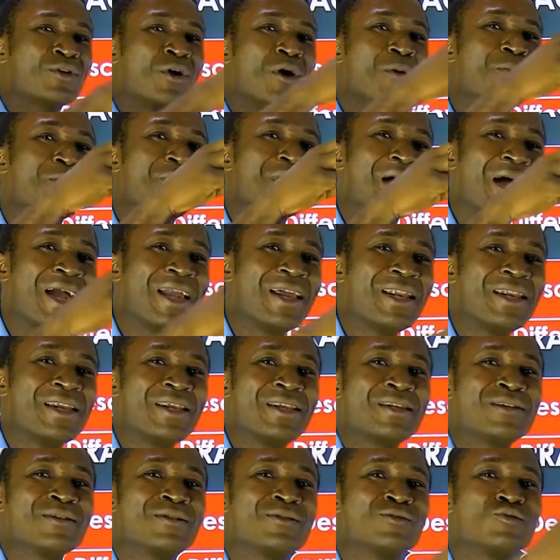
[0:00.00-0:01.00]

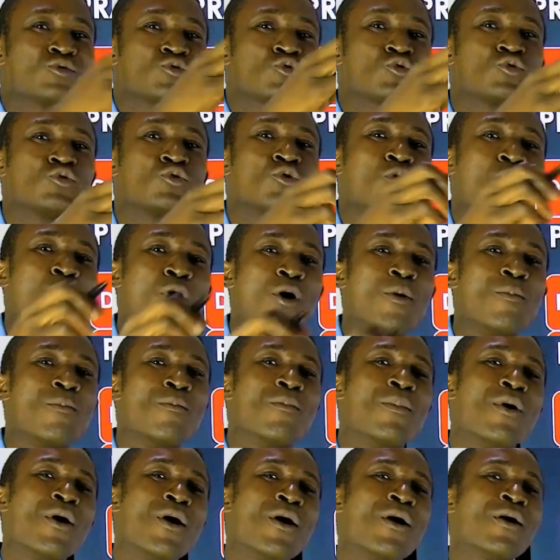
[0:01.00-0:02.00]
combining two or
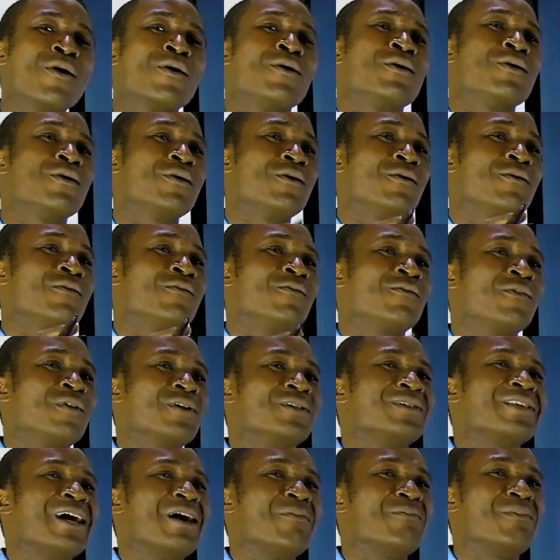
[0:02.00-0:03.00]
more
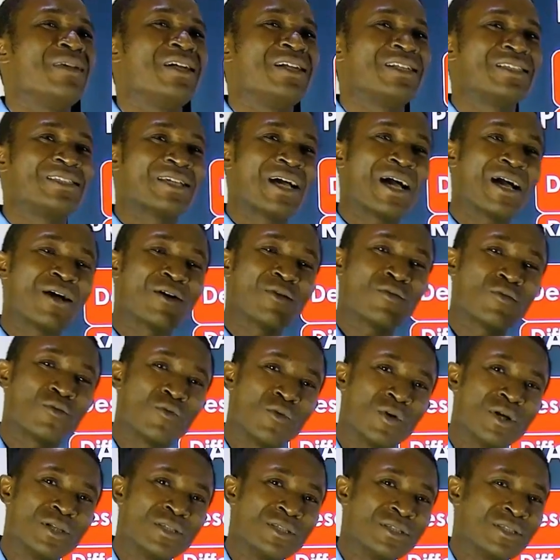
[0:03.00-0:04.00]
fundamental
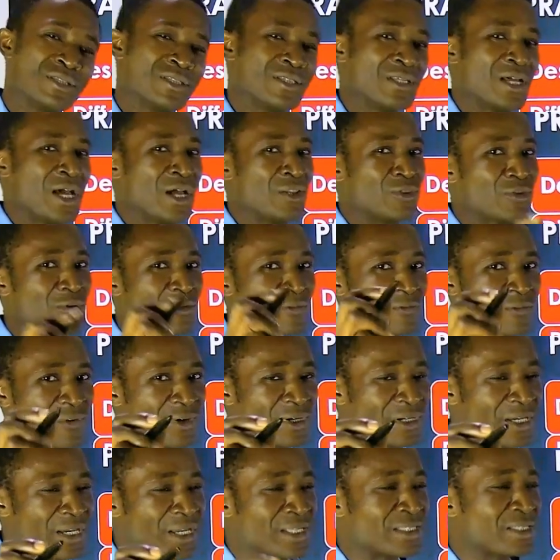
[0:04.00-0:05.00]
quantity. And don't
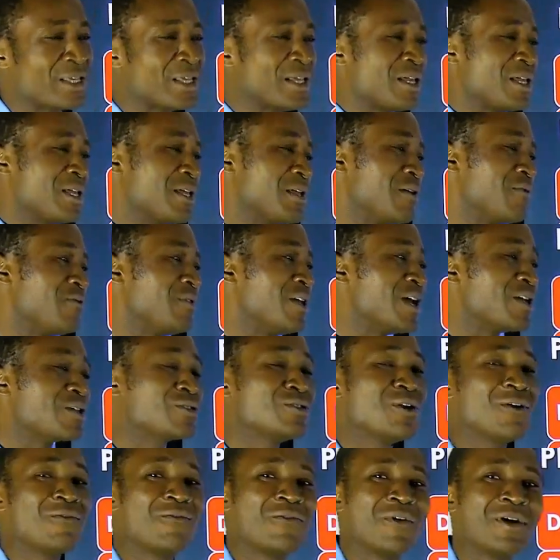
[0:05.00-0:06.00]
forget, if
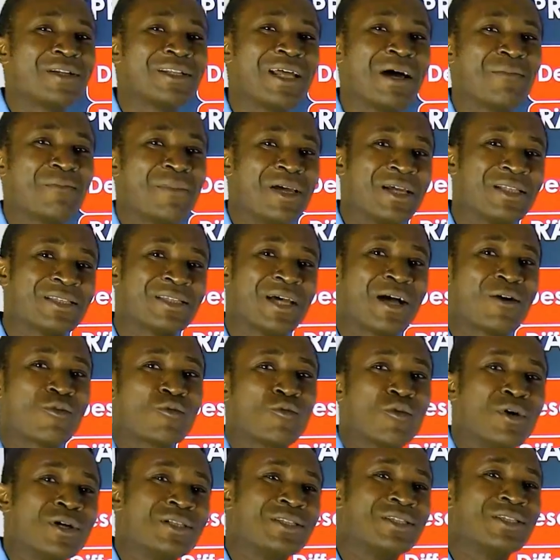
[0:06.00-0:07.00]
there's no fundamental
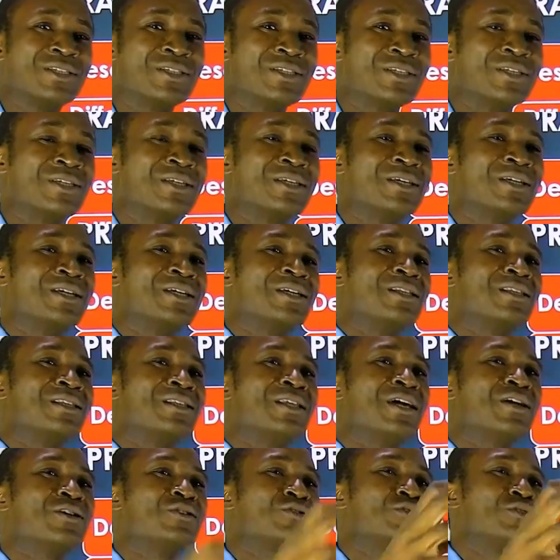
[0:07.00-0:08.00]
quantity,
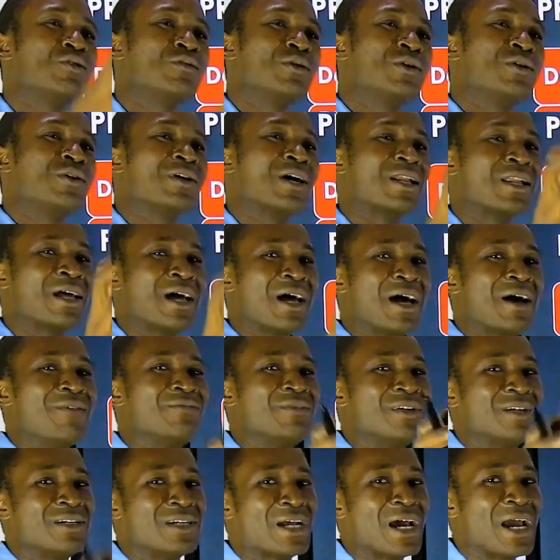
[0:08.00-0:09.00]
there's no way you can
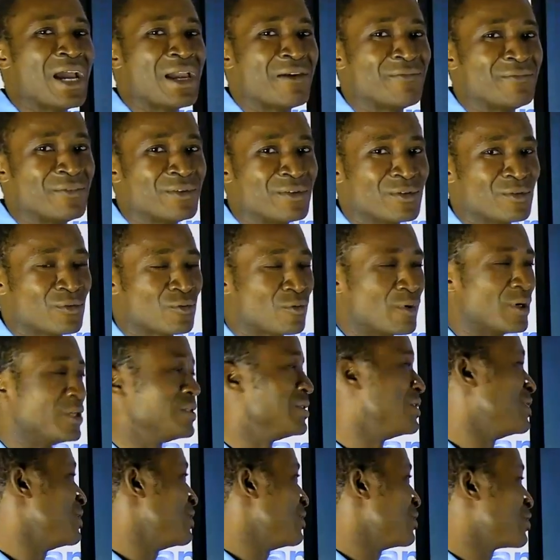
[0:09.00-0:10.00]
have derived
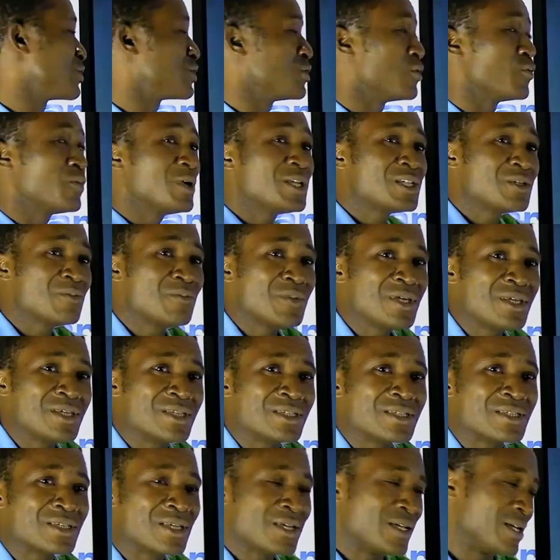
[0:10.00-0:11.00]
quantity. So which
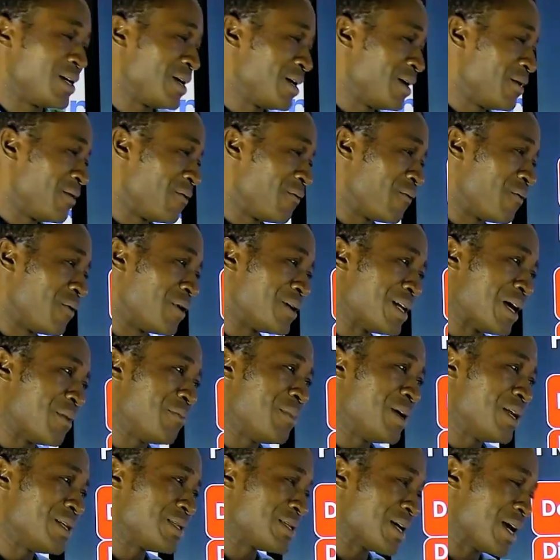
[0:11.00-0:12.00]
means
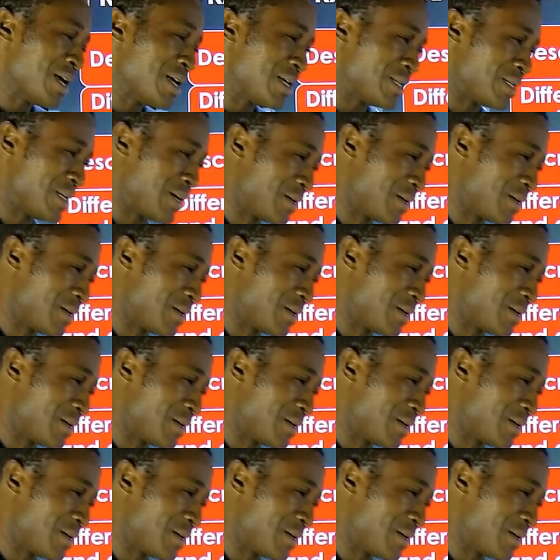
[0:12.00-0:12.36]
fundamental is